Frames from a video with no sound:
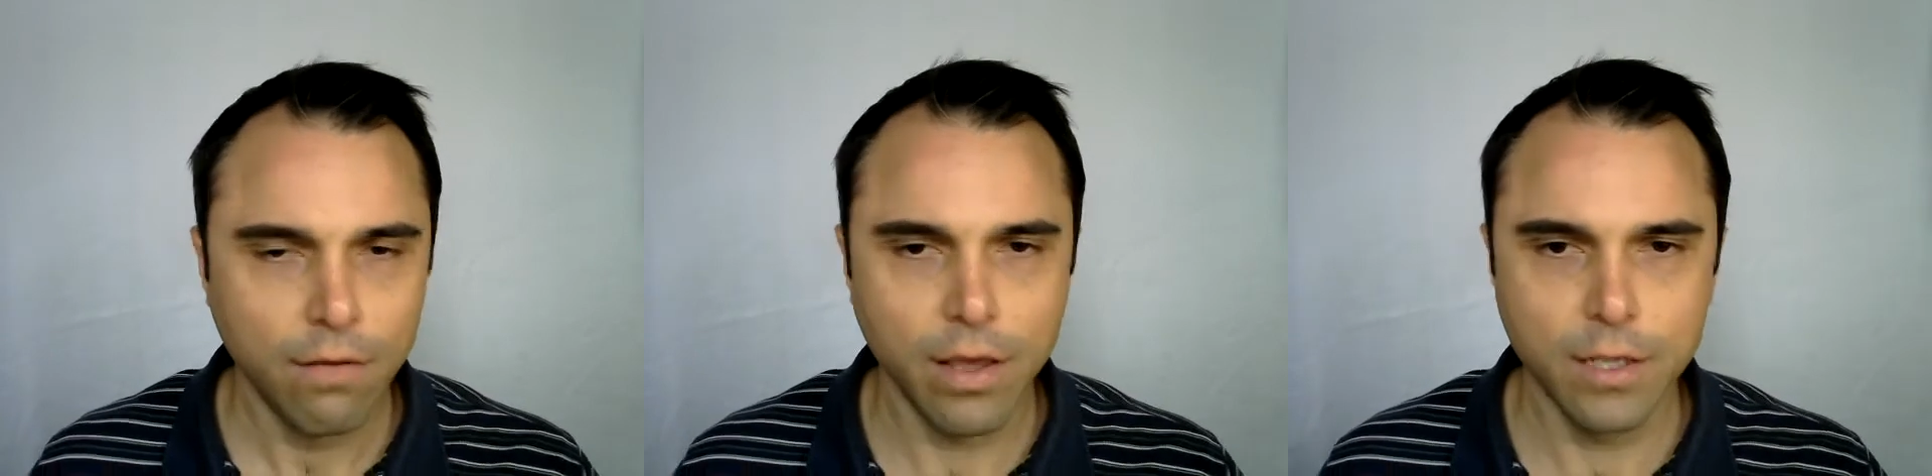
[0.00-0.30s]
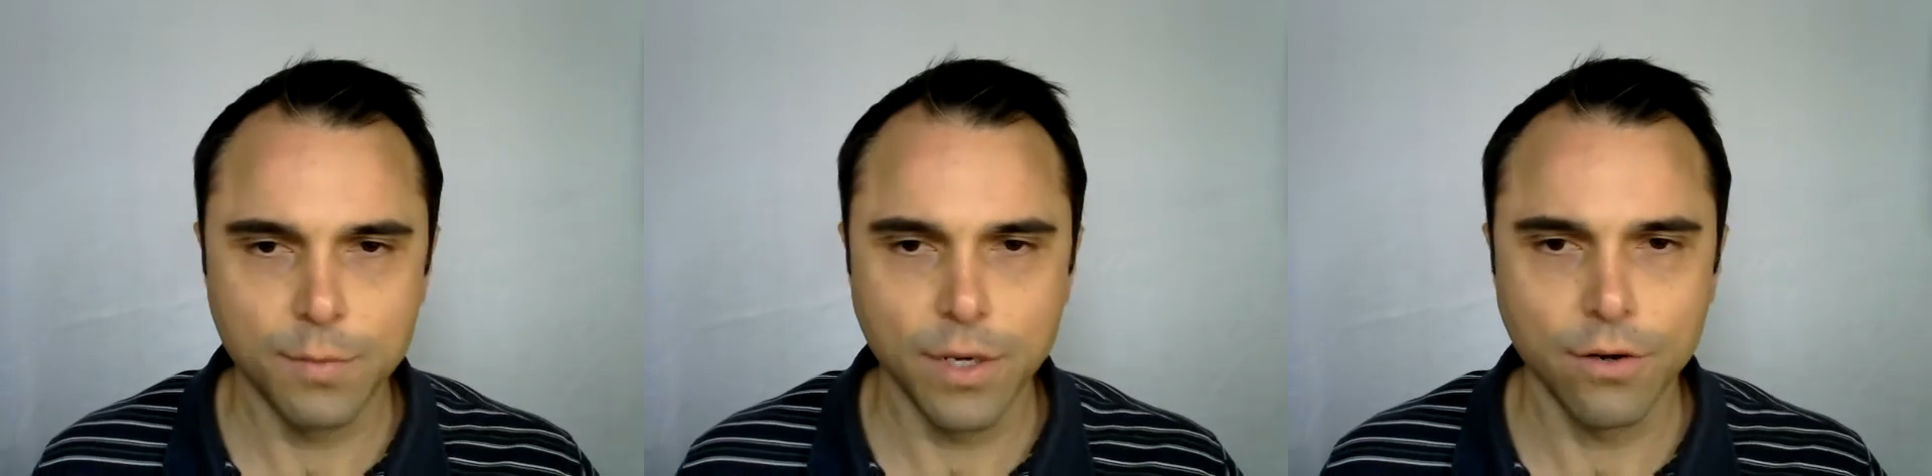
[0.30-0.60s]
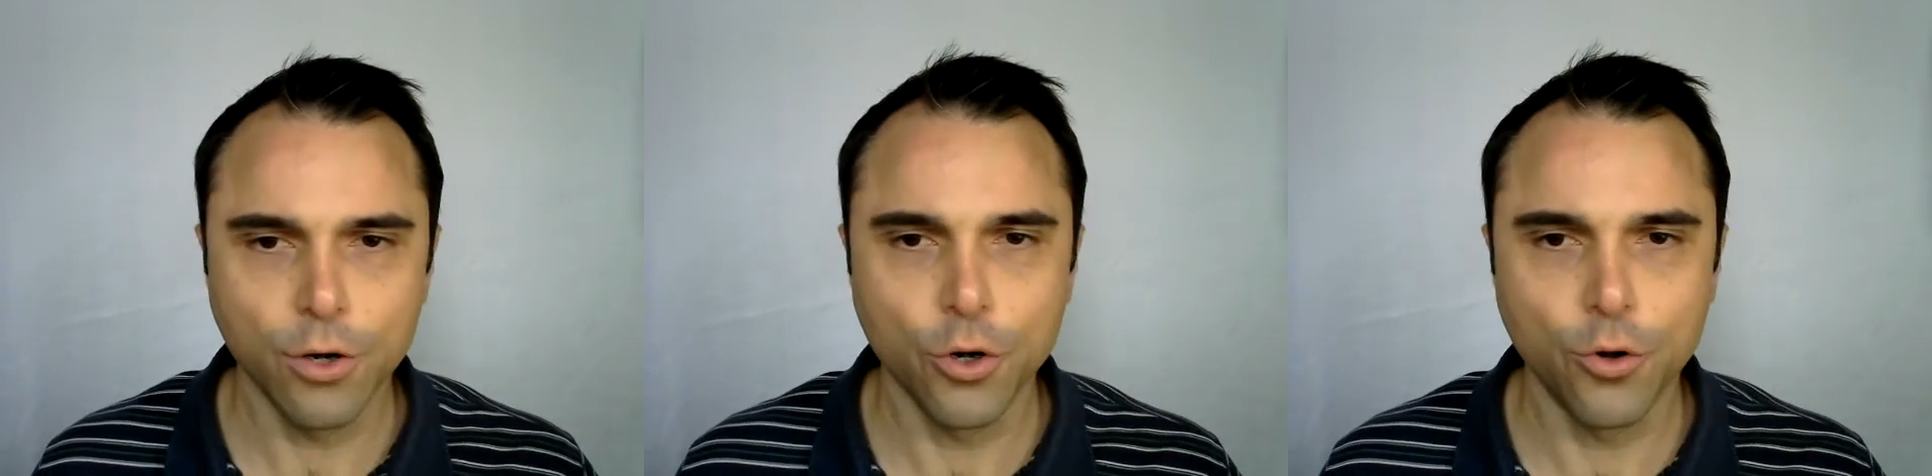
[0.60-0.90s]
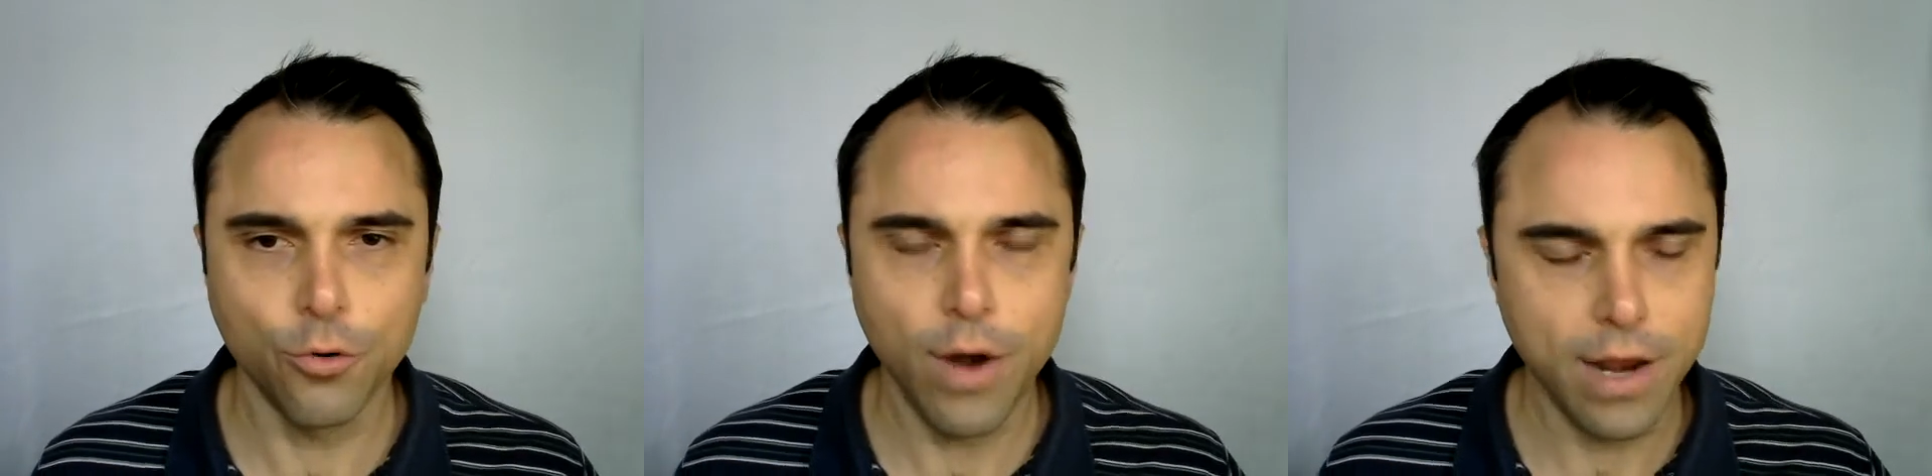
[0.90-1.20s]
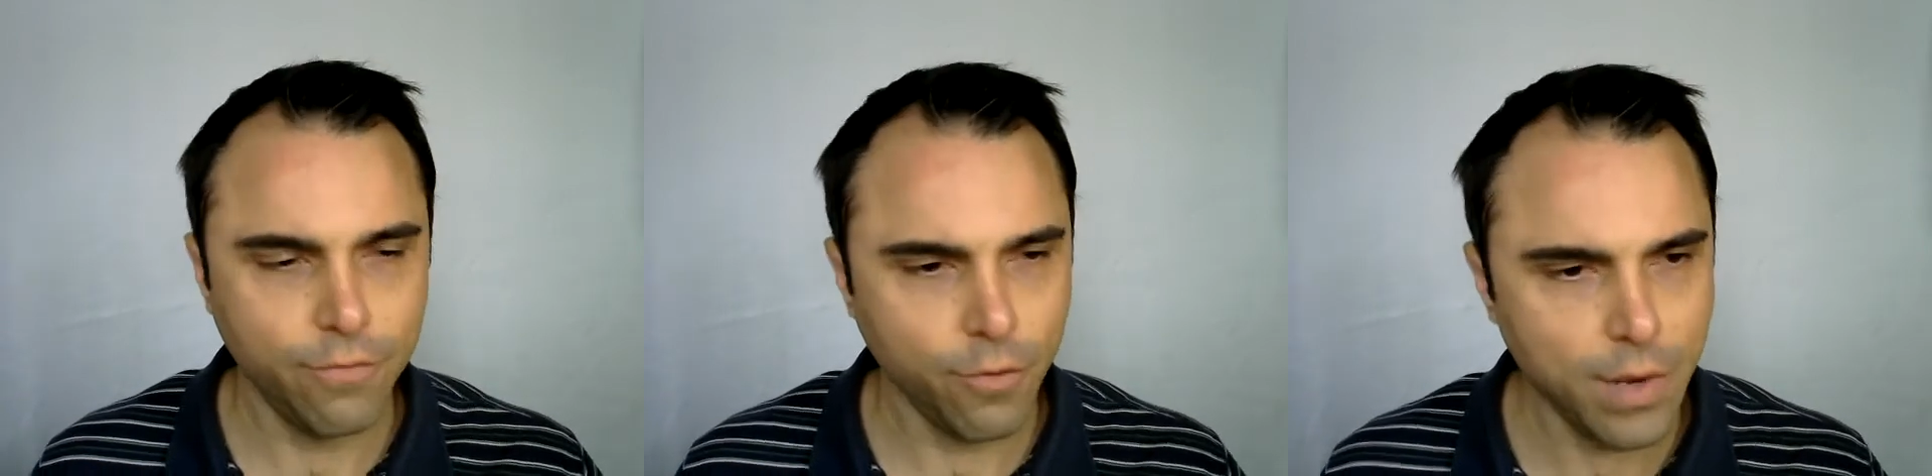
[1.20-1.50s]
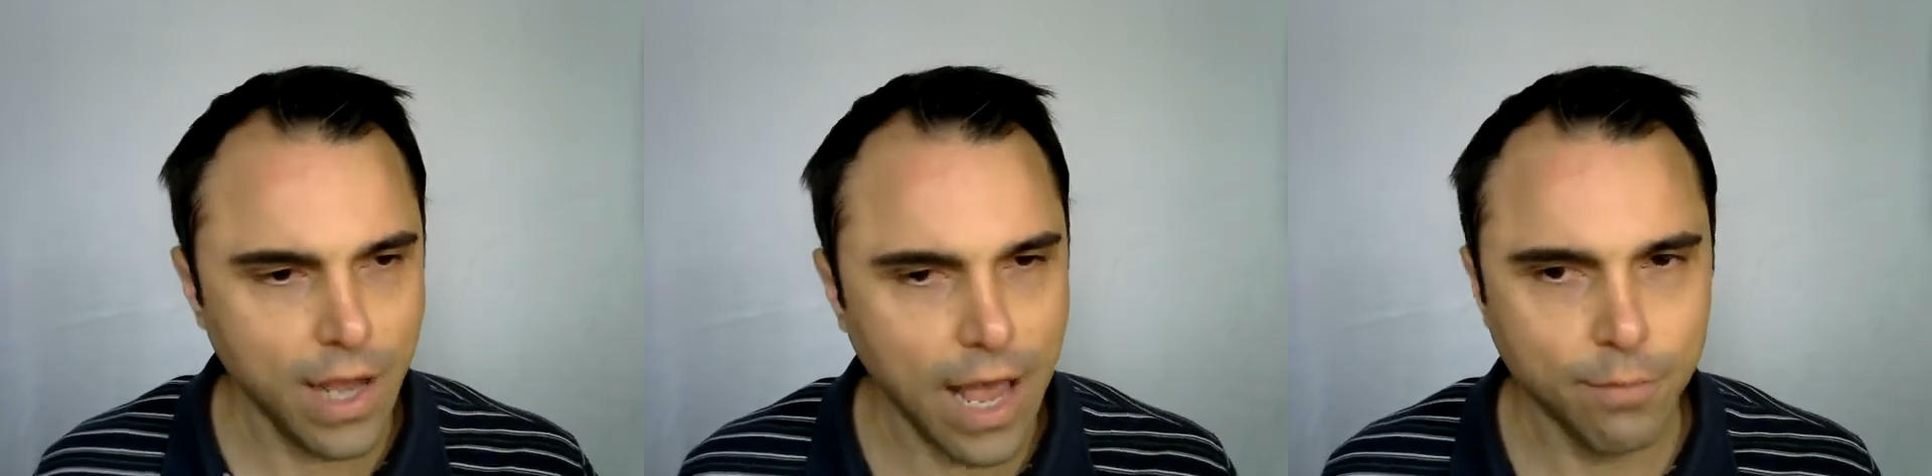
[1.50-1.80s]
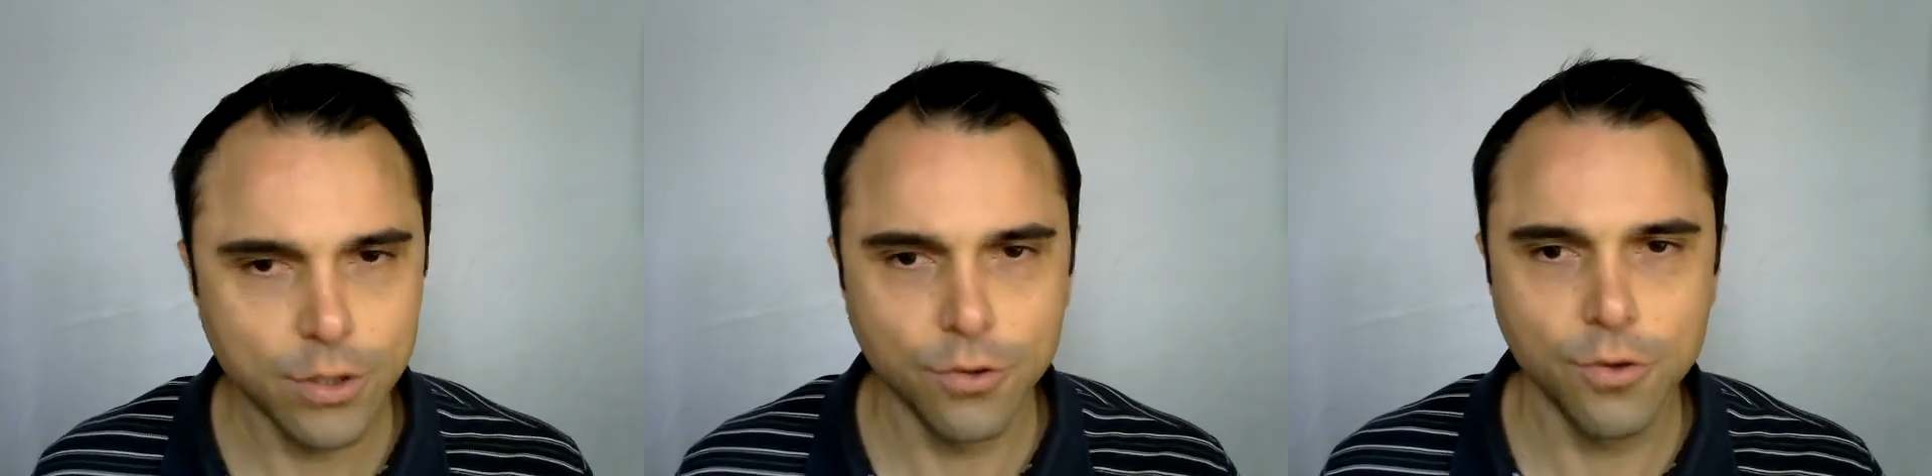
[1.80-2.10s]
it has been great for me. I
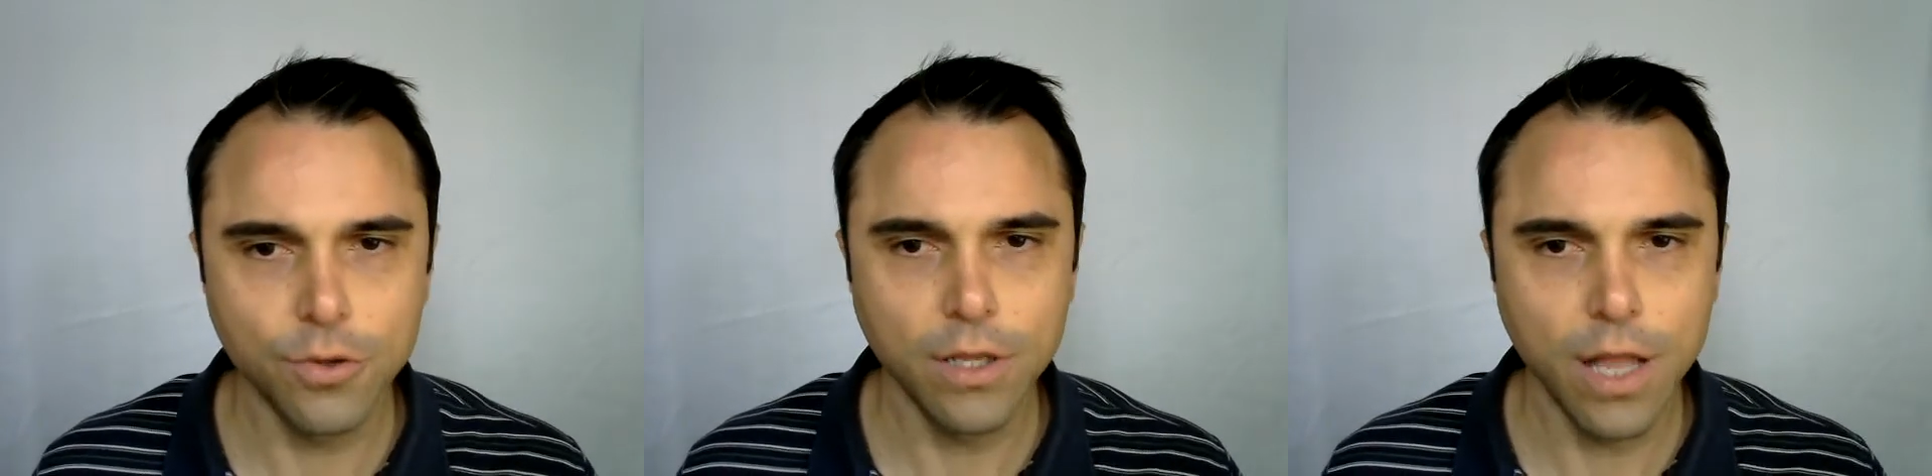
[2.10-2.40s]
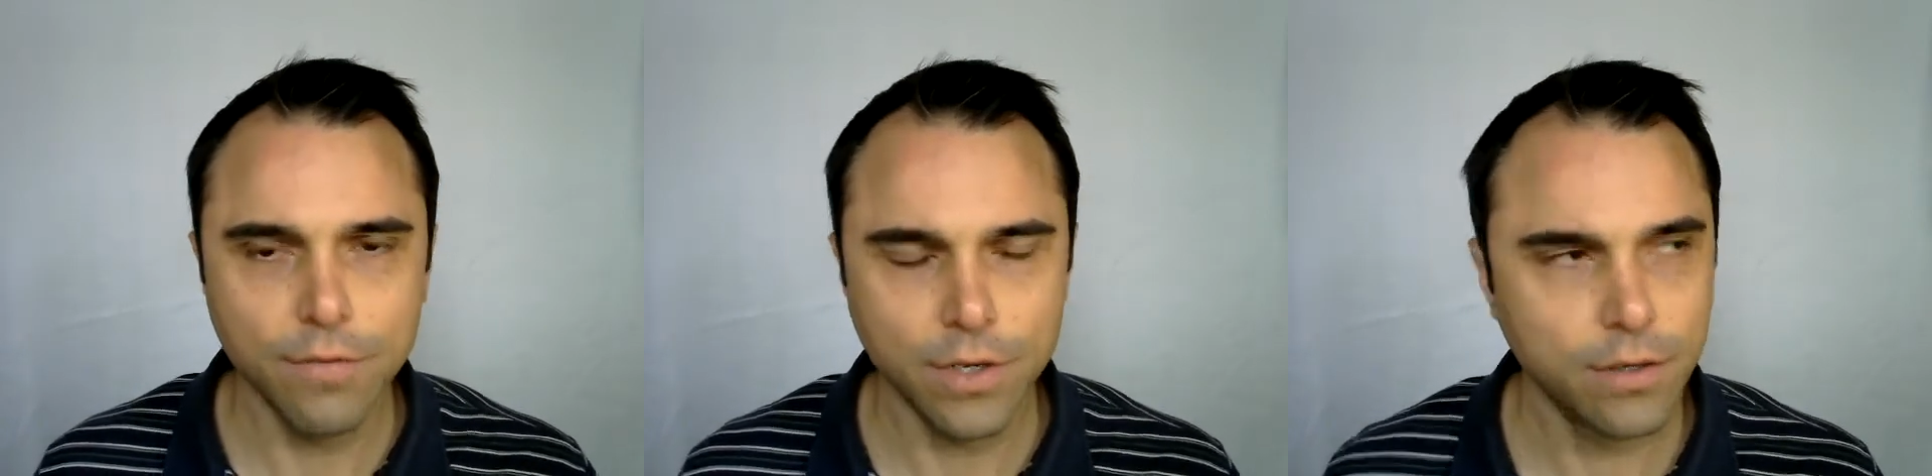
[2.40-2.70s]
absolutely love it.